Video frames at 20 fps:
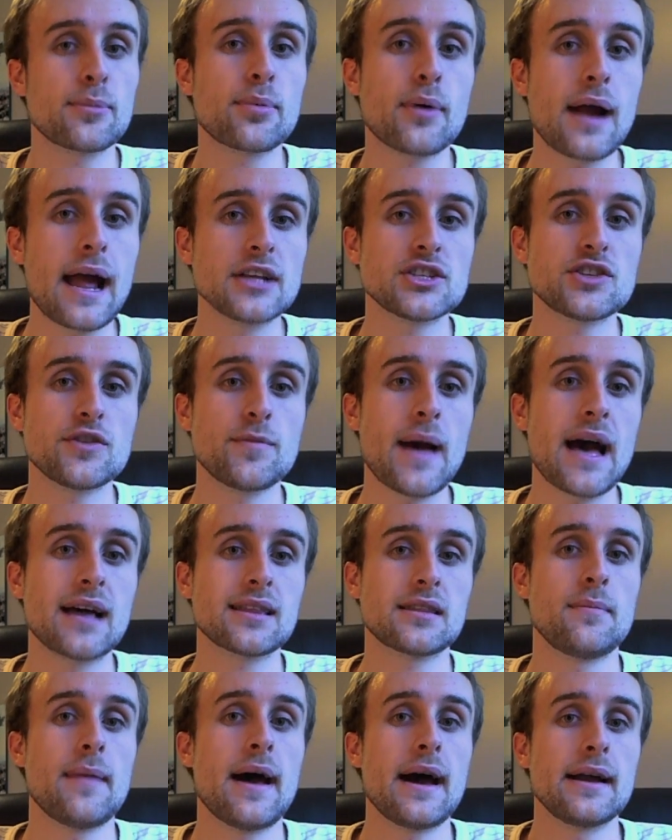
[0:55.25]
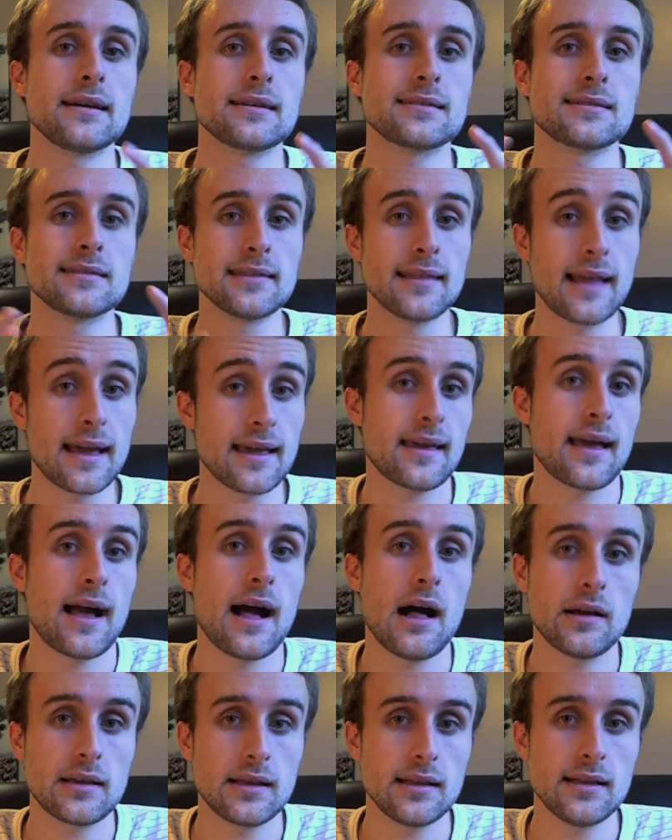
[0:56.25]
branch of mathematics like
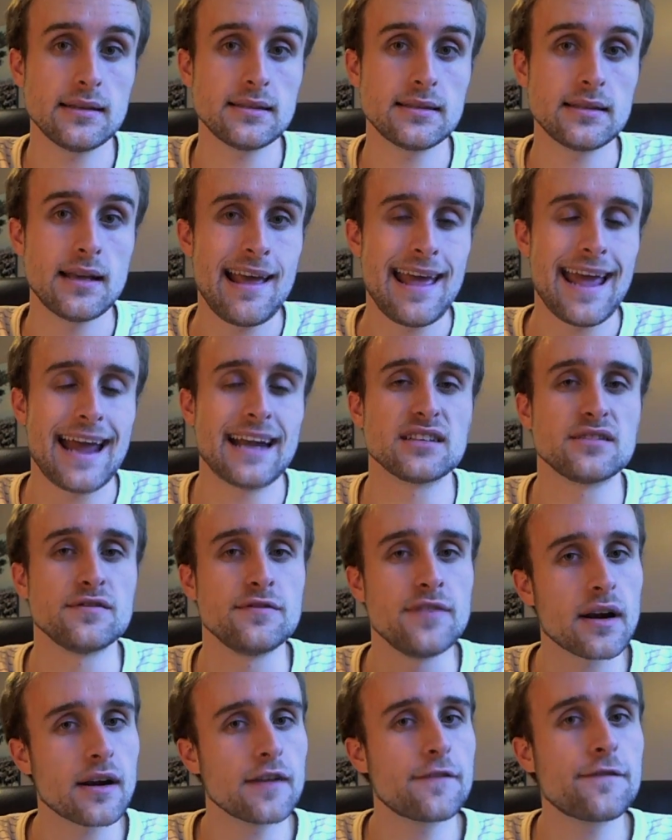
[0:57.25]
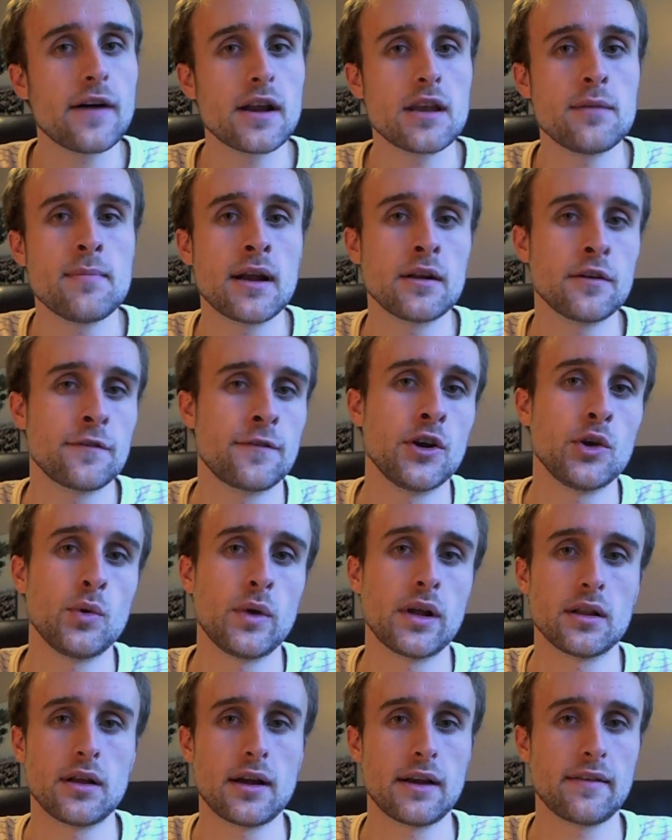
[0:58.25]
calculus, and it's very fundamental for
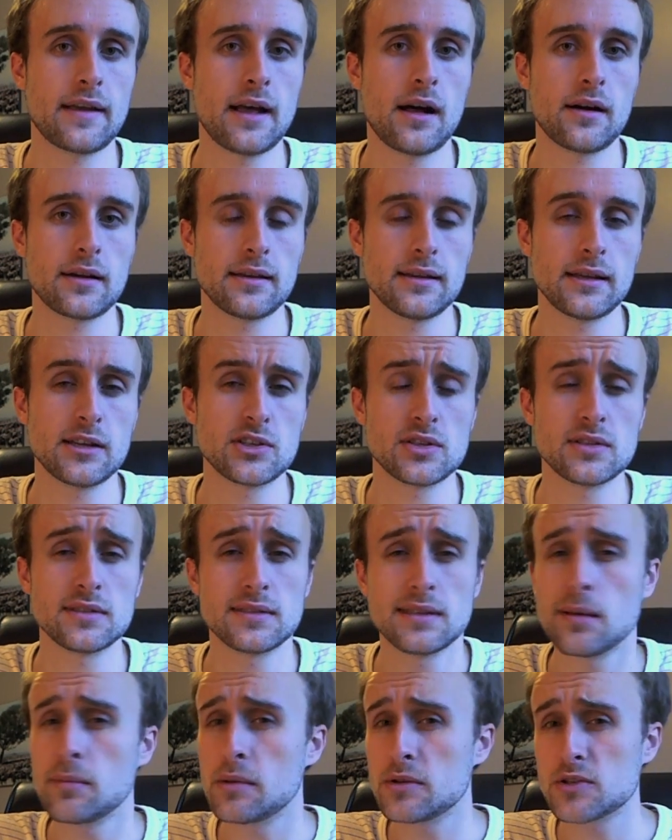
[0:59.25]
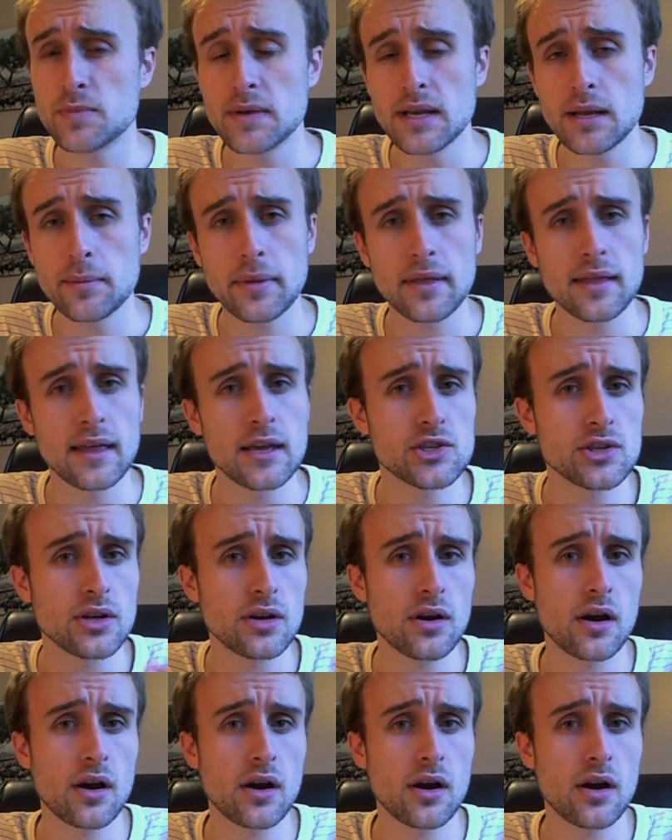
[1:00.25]
doing a lot of calculations, image manipulation,